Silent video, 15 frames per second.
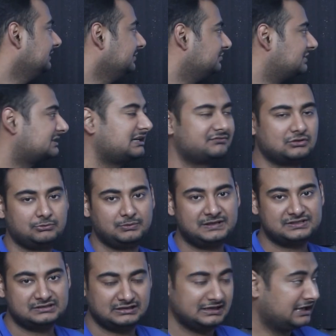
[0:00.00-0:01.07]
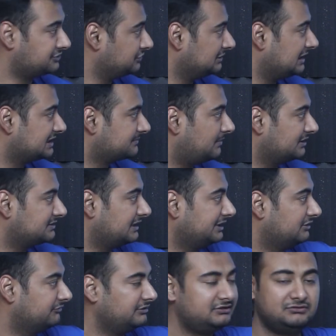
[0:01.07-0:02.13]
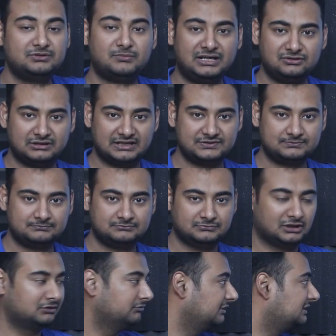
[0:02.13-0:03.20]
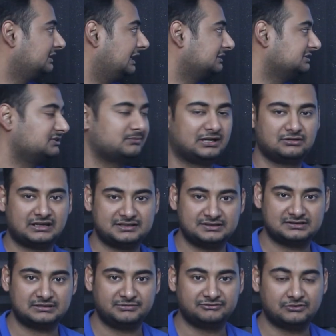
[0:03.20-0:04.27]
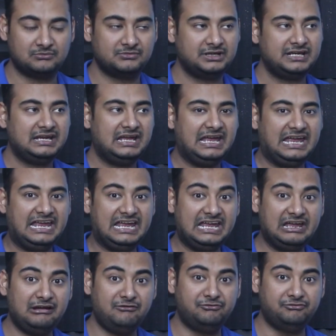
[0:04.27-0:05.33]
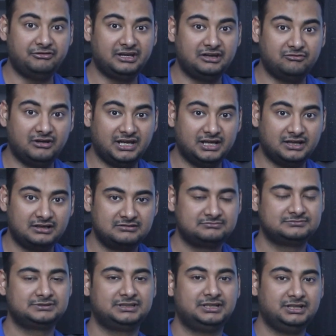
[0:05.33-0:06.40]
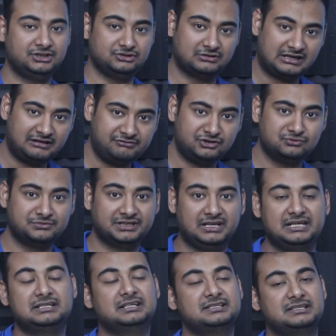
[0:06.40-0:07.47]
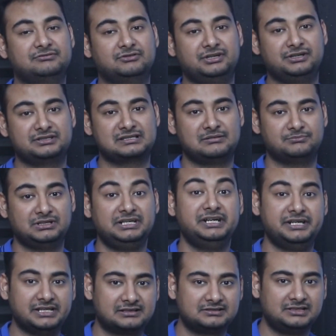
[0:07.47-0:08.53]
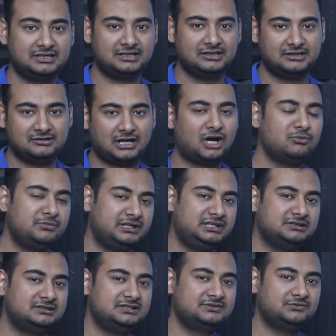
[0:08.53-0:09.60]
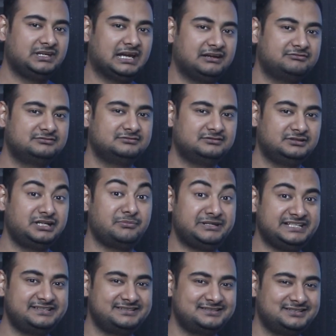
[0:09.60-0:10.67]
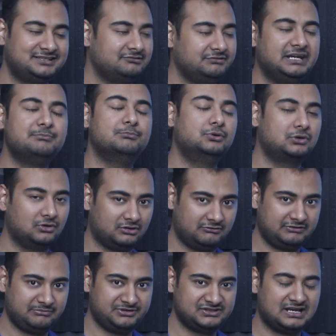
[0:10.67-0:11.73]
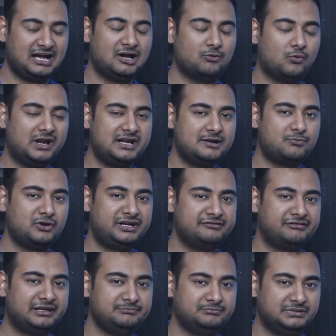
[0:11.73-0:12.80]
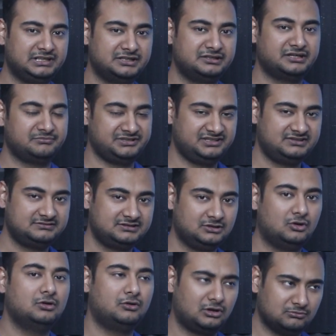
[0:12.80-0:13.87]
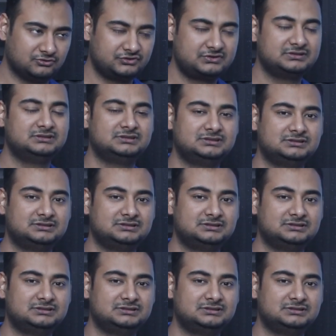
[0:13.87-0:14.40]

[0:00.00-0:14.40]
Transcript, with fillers: You just have to replace the natural gas side of it with biogas. Now, where the heck this biogas is coming from? Everywhere. You have human, like let's say for example, India. How many this we have? Tummies. We have boatload of tummies. 1.5 billion tummies, almost.